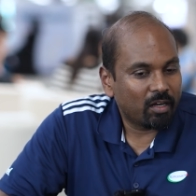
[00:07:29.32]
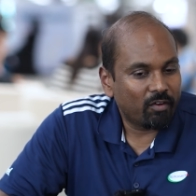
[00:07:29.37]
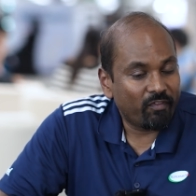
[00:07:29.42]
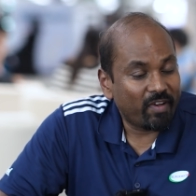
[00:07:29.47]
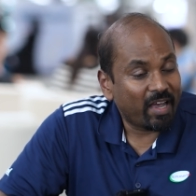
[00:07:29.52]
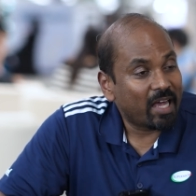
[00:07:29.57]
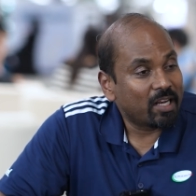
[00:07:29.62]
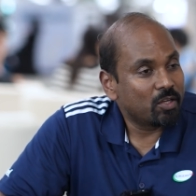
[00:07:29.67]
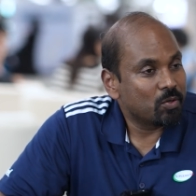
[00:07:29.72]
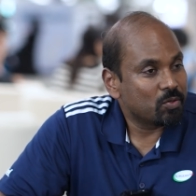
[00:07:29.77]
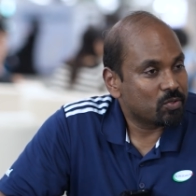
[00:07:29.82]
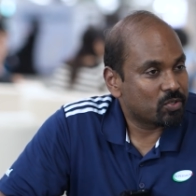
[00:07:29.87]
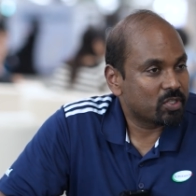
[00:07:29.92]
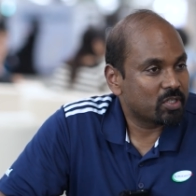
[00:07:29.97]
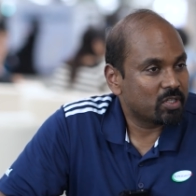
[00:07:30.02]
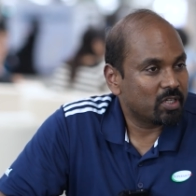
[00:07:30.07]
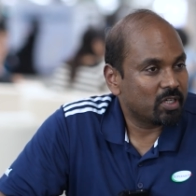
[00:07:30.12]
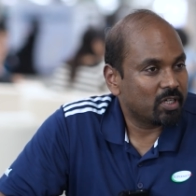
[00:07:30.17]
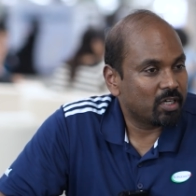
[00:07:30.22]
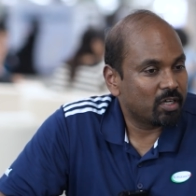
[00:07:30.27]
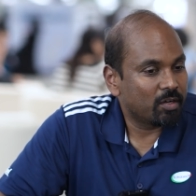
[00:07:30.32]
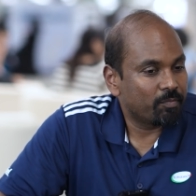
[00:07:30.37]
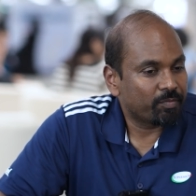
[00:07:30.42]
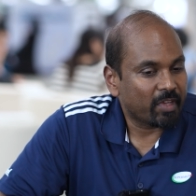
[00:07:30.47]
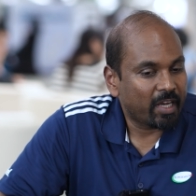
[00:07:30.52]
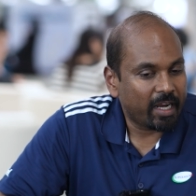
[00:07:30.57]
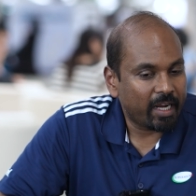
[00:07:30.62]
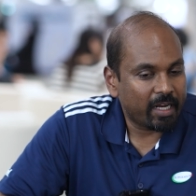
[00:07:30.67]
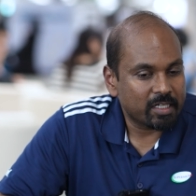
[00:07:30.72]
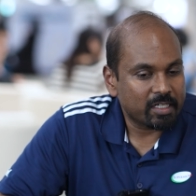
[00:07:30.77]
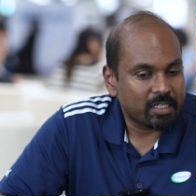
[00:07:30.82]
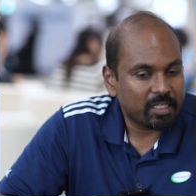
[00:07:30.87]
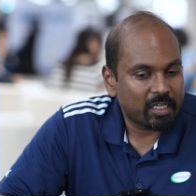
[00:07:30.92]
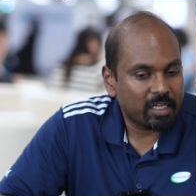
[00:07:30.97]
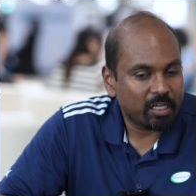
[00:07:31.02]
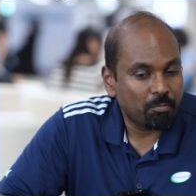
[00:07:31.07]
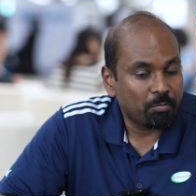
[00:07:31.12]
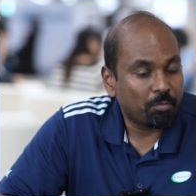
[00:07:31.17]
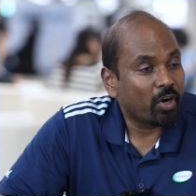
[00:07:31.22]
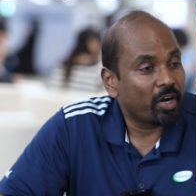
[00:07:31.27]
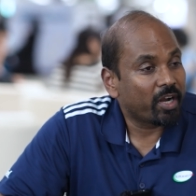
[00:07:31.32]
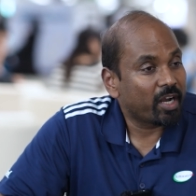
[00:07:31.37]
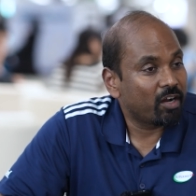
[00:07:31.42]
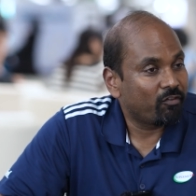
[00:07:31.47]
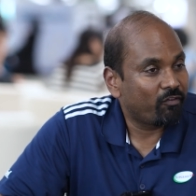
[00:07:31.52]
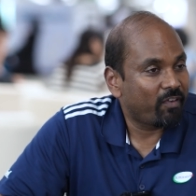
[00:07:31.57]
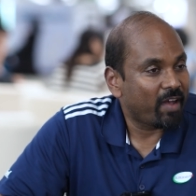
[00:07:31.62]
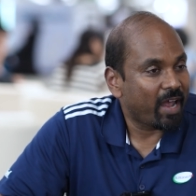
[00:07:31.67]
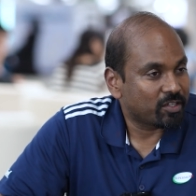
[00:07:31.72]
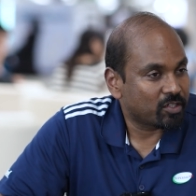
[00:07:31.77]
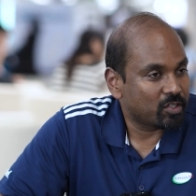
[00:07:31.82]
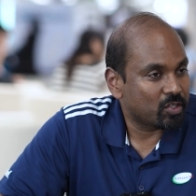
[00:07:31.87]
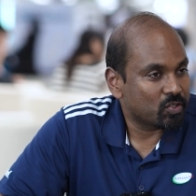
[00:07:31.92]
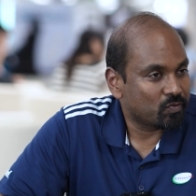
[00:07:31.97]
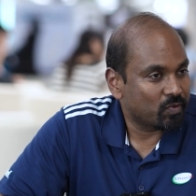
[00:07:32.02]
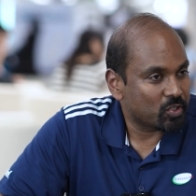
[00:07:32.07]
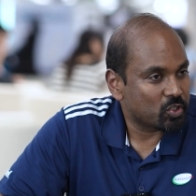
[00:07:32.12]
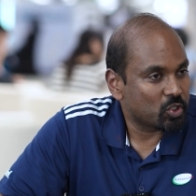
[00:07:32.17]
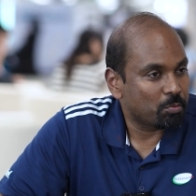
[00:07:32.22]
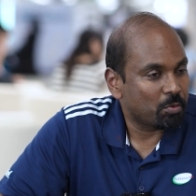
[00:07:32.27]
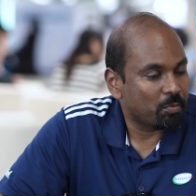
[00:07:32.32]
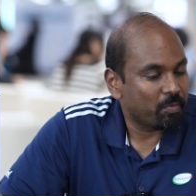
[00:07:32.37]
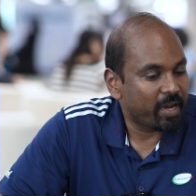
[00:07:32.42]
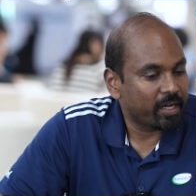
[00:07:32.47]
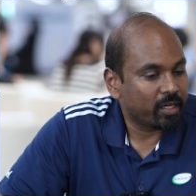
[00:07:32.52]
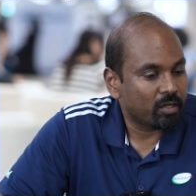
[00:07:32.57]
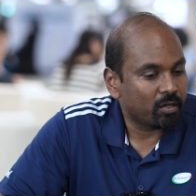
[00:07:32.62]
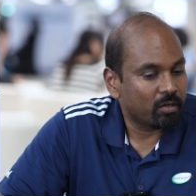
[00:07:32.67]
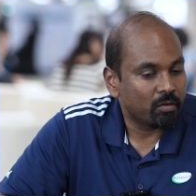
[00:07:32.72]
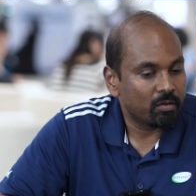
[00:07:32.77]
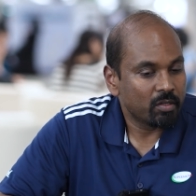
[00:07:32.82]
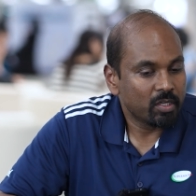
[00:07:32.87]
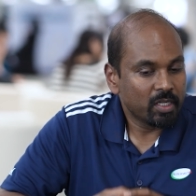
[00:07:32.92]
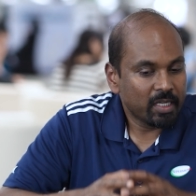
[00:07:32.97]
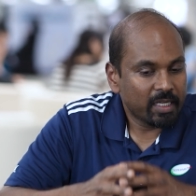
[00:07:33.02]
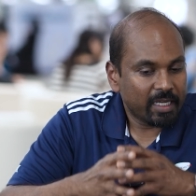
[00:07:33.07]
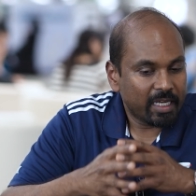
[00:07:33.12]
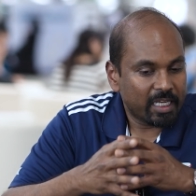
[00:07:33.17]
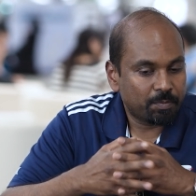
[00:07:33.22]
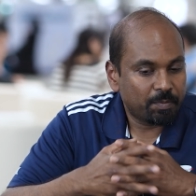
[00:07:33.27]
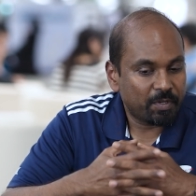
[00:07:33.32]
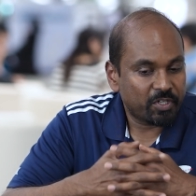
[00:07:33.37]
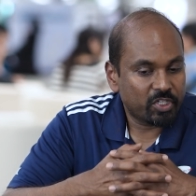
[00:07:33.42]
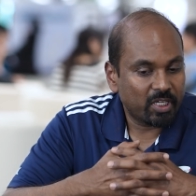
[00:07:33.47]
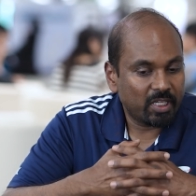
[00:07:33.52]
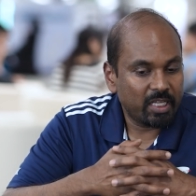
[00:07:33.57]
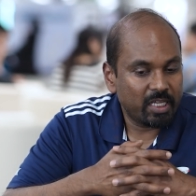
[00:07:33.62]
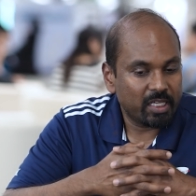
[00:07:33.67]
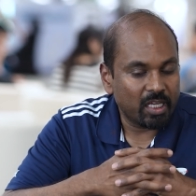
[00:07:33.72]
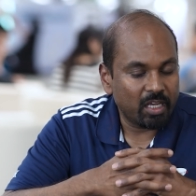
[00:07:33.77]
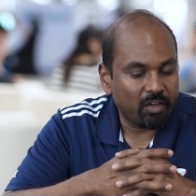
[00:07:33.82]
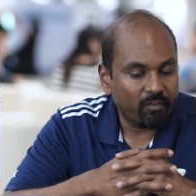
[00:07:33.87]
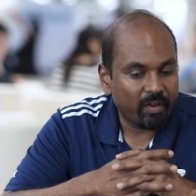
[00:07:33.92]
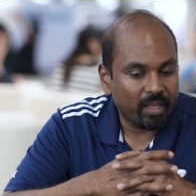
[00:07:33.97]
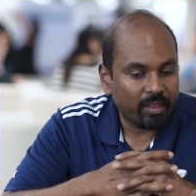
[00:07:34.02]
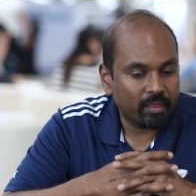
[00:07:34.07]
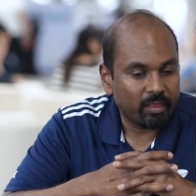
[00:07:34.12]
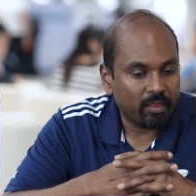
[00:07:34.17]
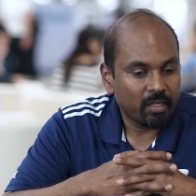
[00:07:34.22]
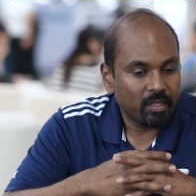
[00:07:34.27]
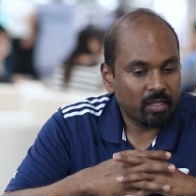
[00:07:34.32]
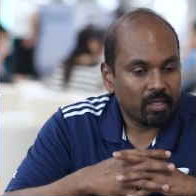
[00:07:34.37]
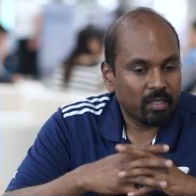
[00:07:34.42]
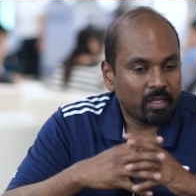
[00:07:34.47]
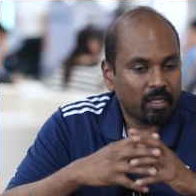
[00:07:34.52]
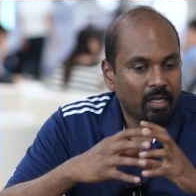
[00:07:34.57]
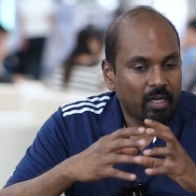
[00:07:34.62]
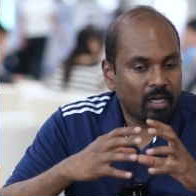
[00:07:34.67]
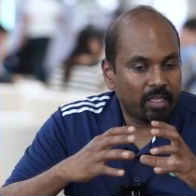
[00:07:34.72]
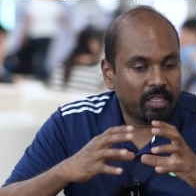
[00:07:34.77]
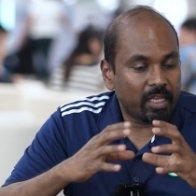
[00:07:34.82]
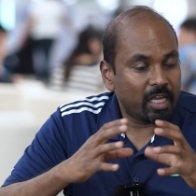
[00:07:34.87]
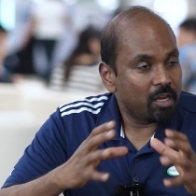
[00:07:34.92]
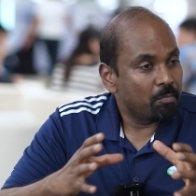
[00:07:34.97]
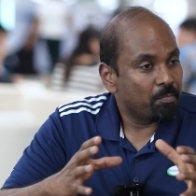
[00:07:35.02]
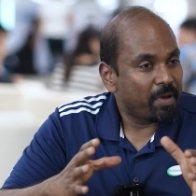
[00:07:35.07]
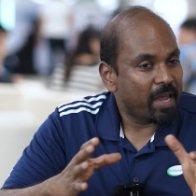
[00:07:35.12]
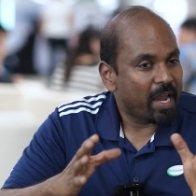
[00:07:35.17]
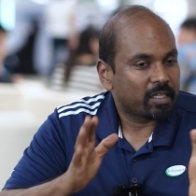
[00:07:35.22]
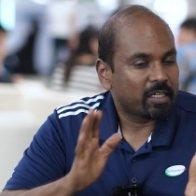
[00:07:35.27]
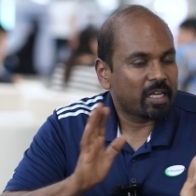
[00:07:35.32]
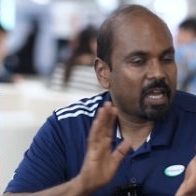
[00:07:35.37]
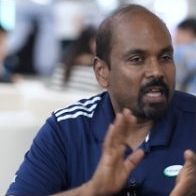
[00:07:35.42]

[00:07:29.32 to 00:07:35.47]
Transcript: values and important factors for Supermicro, especially given the impact.